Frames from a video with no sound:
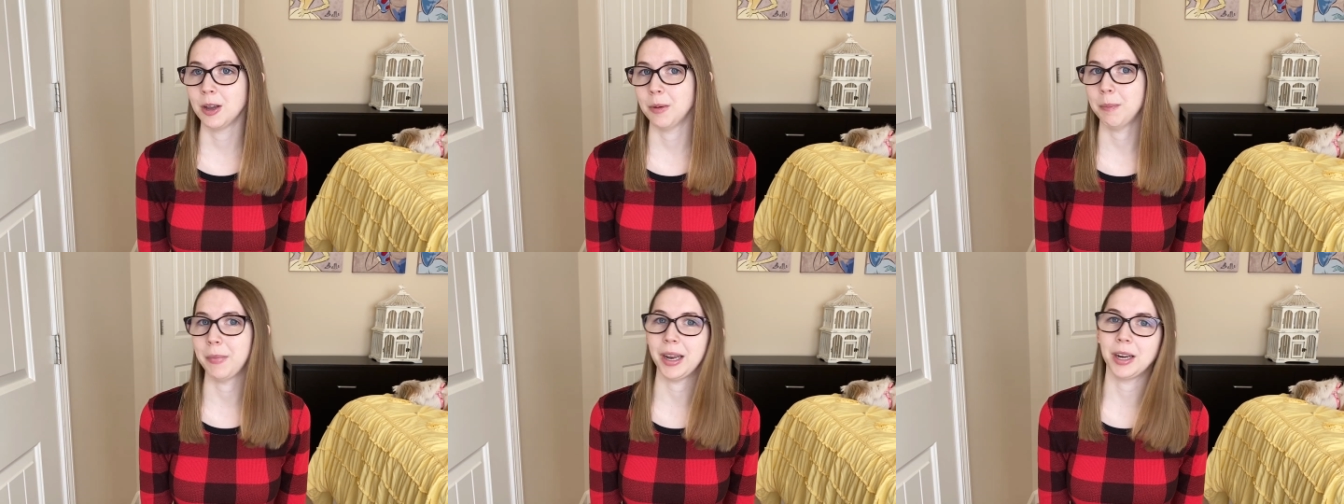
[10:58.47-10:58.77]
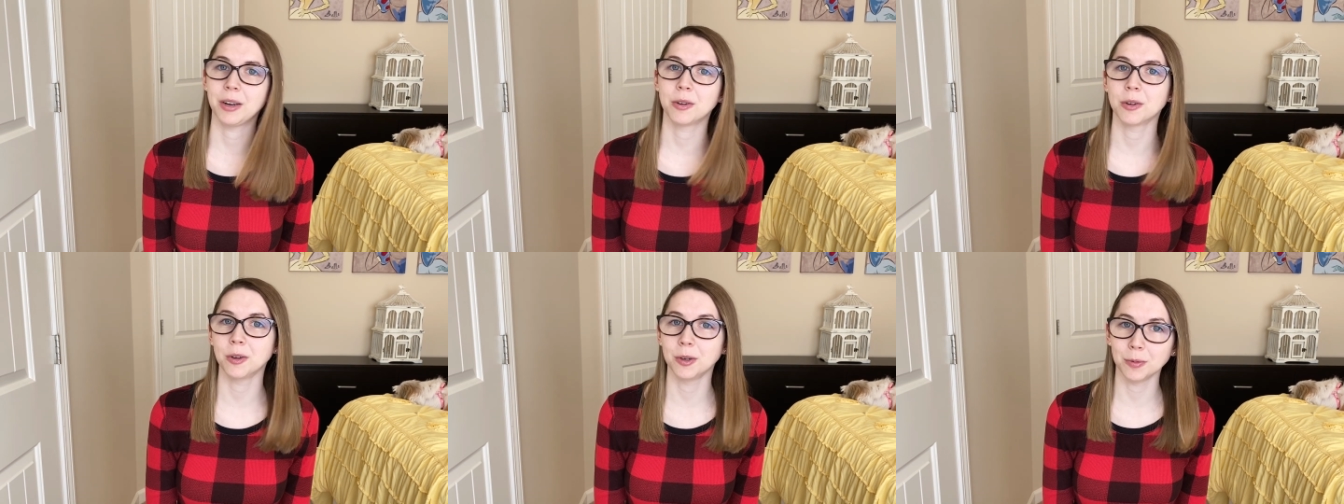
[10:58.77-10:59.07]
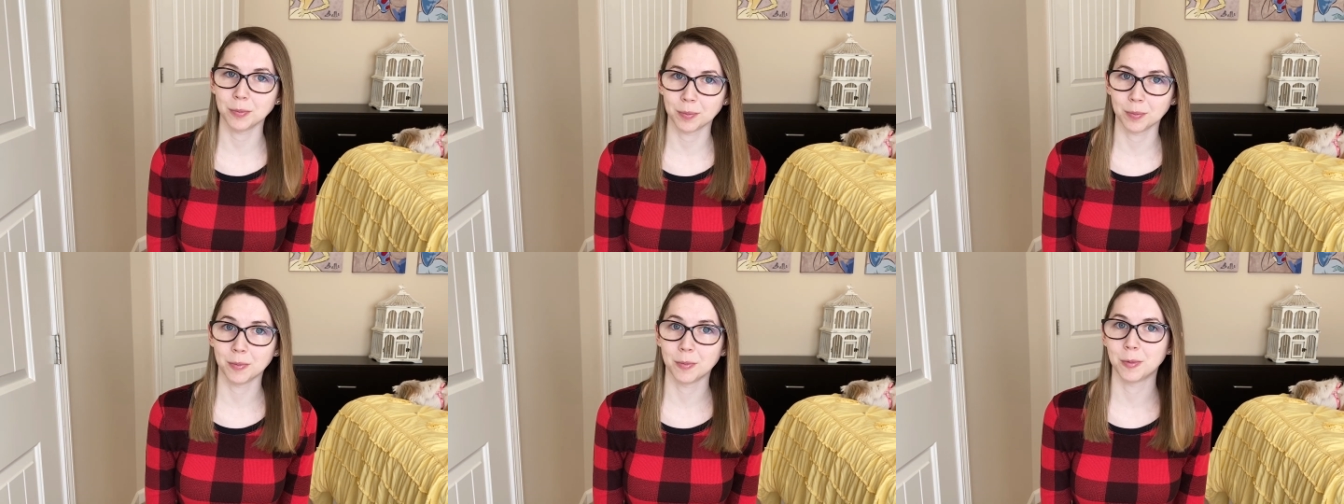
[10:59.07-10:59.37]

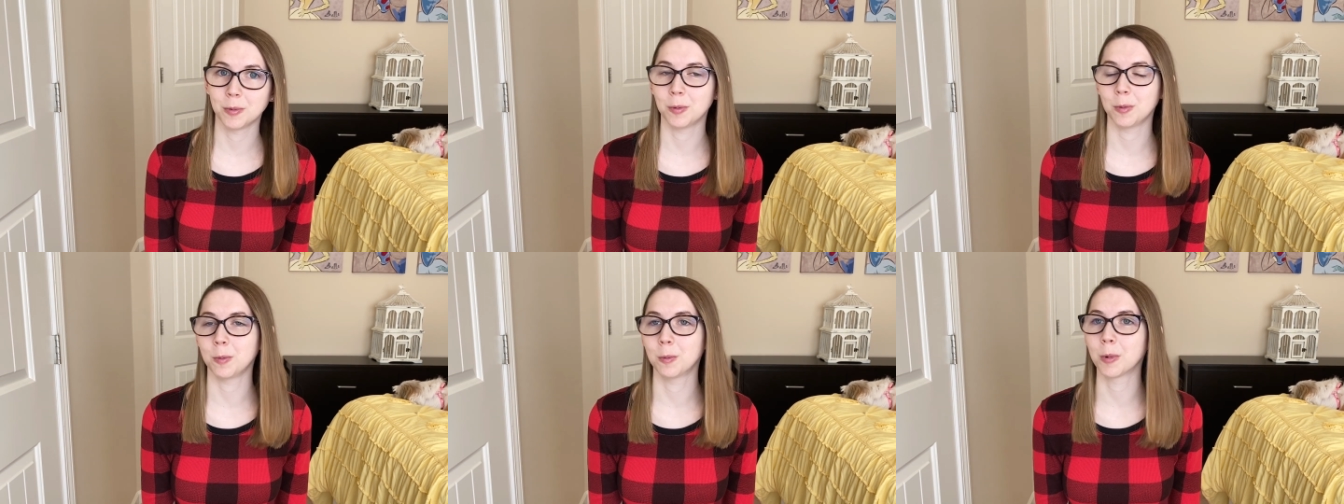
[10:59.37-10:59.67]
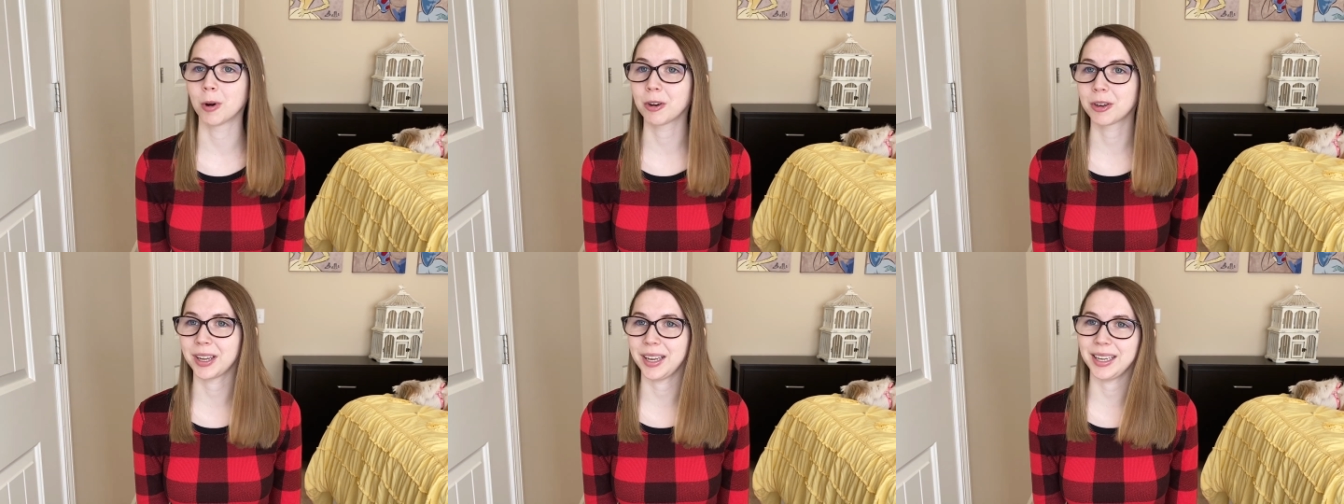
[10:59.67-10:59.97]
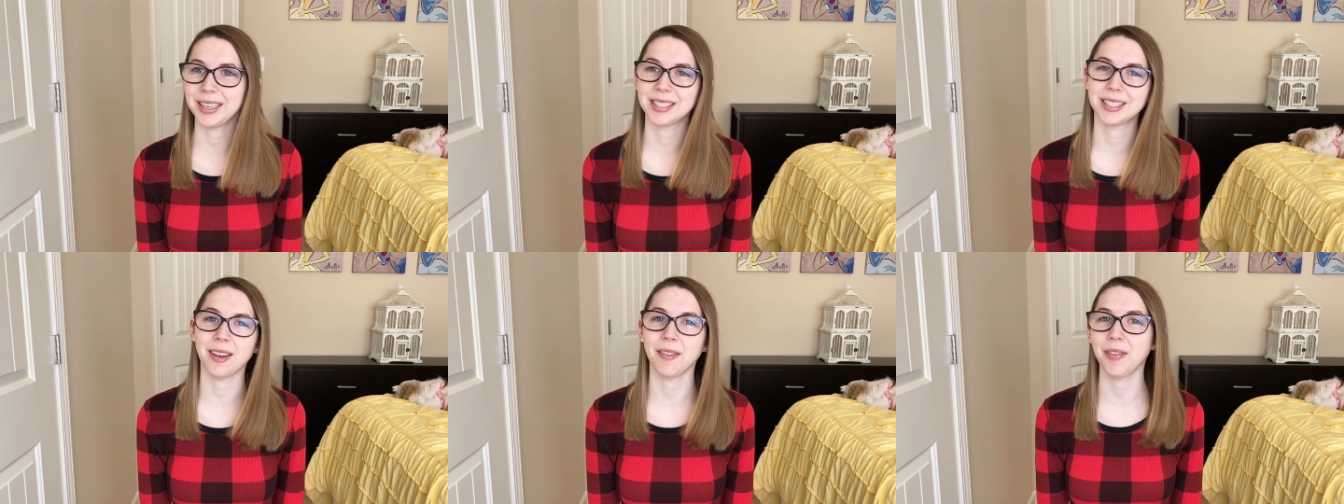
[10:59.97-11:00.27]
medical
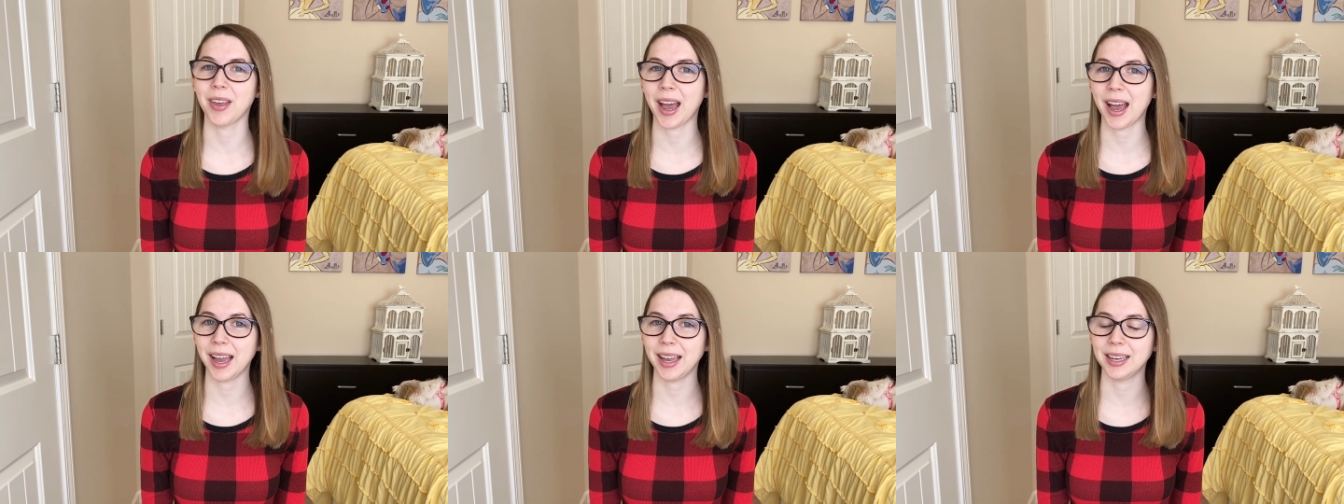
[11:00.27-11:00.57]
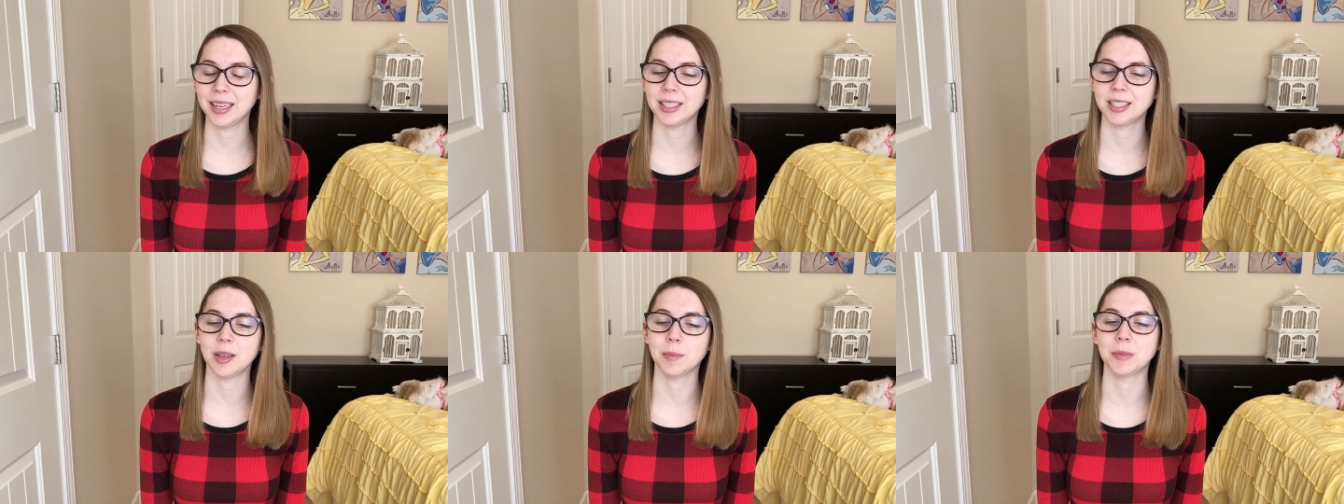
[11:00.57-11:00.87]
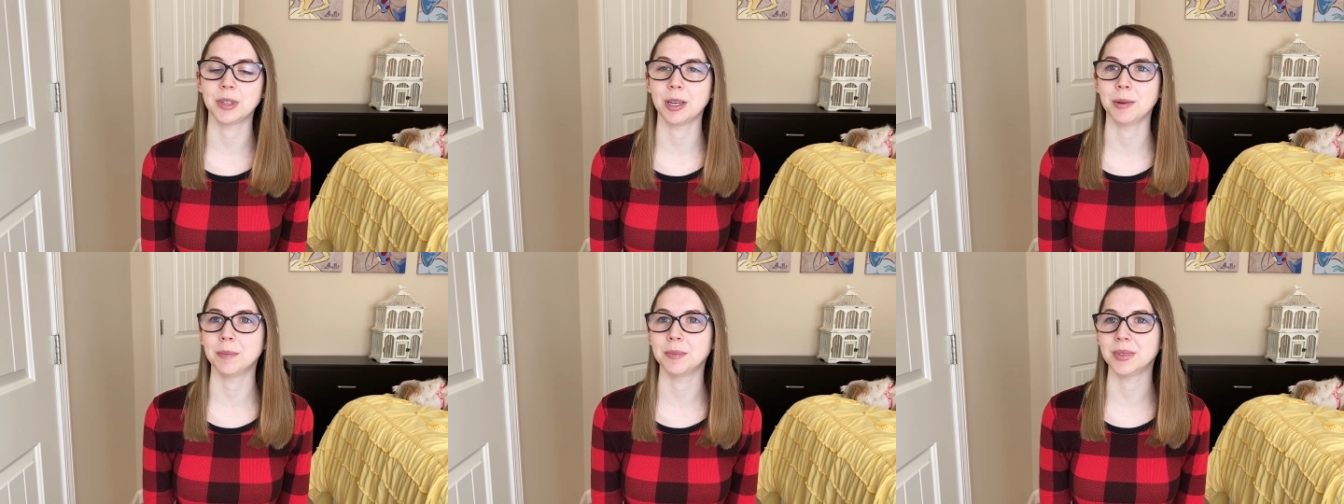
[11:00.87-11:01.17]
workings of that and
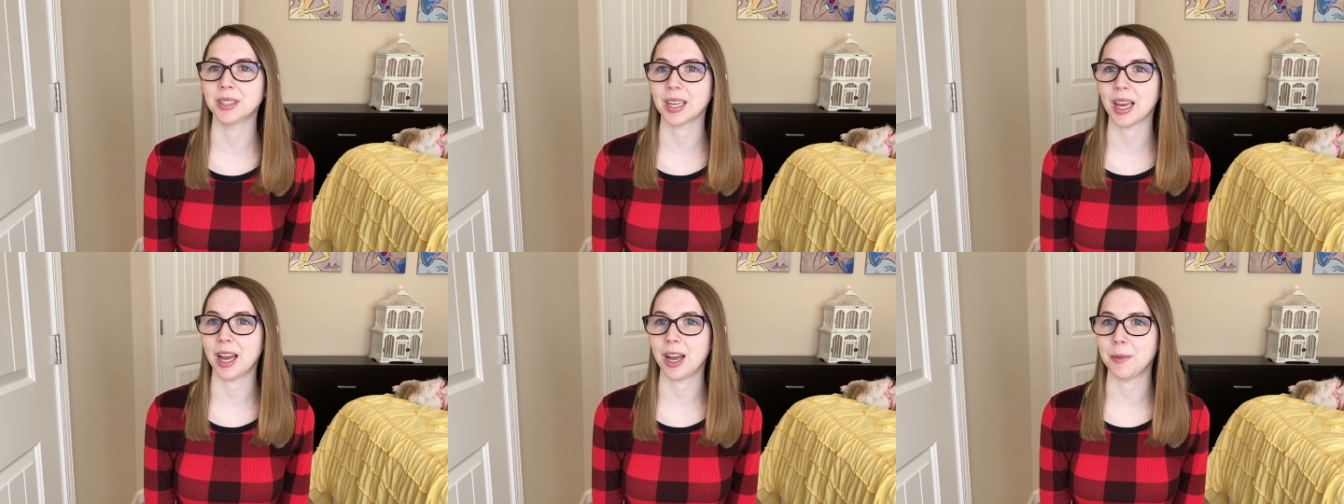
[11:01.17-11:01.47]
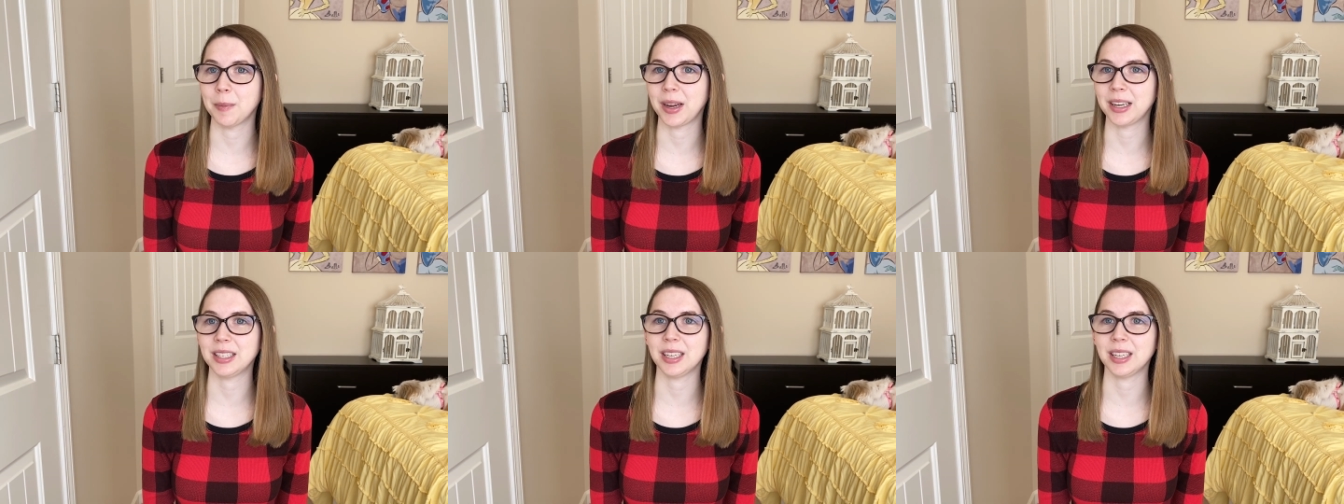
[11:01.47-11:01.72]
symptoms, um, I